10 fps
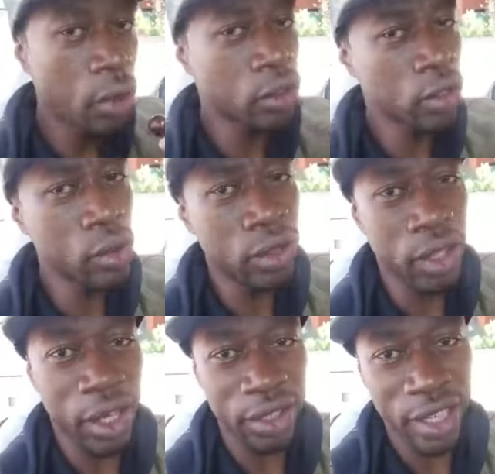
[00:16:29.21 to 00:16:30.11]
Oh, salute to
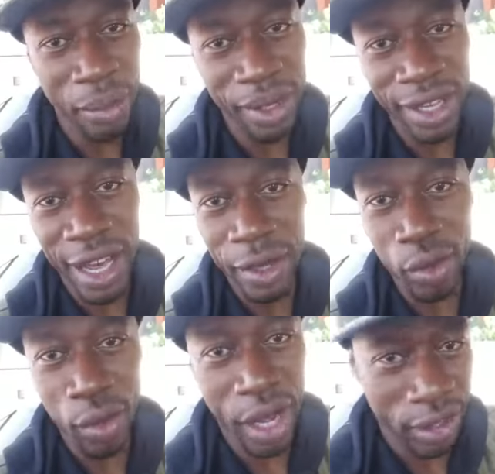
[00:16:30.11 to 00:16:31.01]
King Simon. He
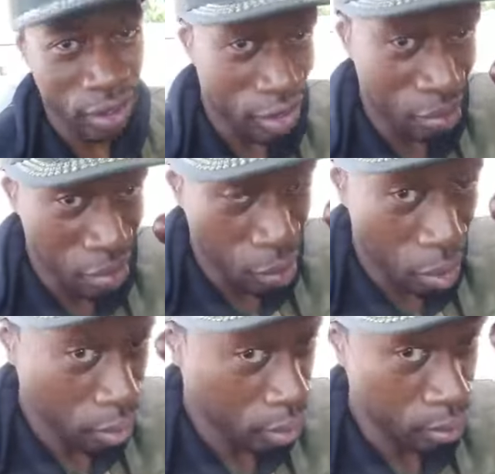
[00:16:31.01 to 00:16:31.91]
came through, got to see me work.